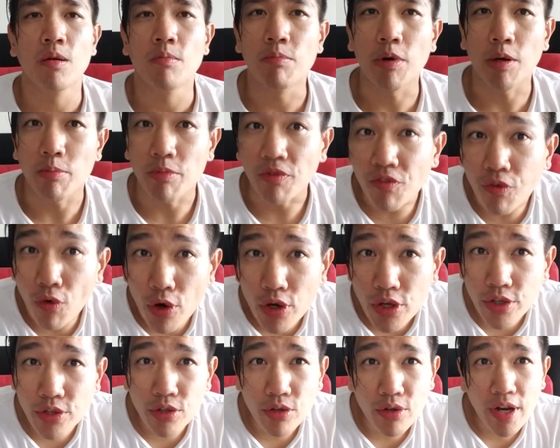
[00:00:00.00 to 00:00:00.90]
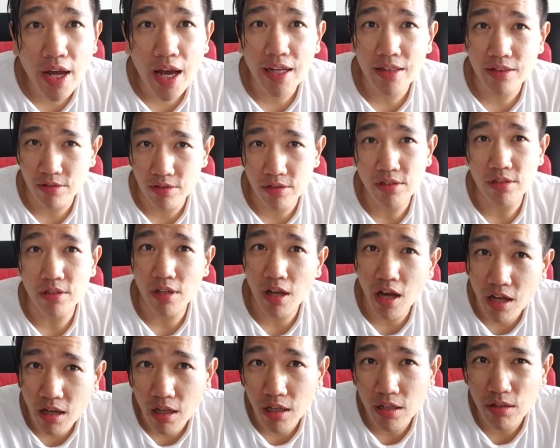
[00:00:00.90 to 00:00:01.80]
but before you do that there's a
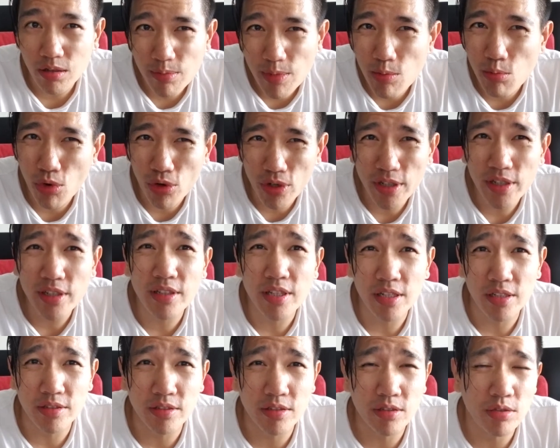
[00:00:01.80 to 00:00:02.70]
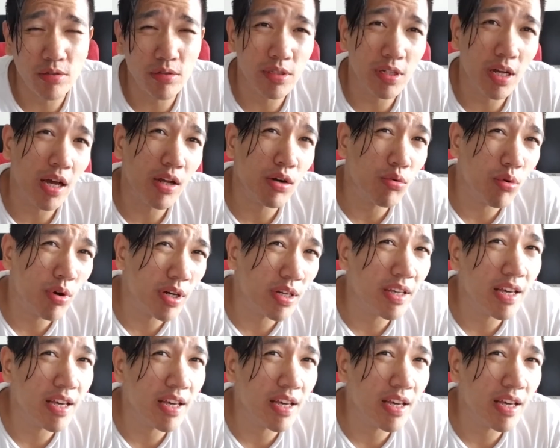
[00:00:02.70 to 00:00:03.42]
lot a little bit more details to it i don't want to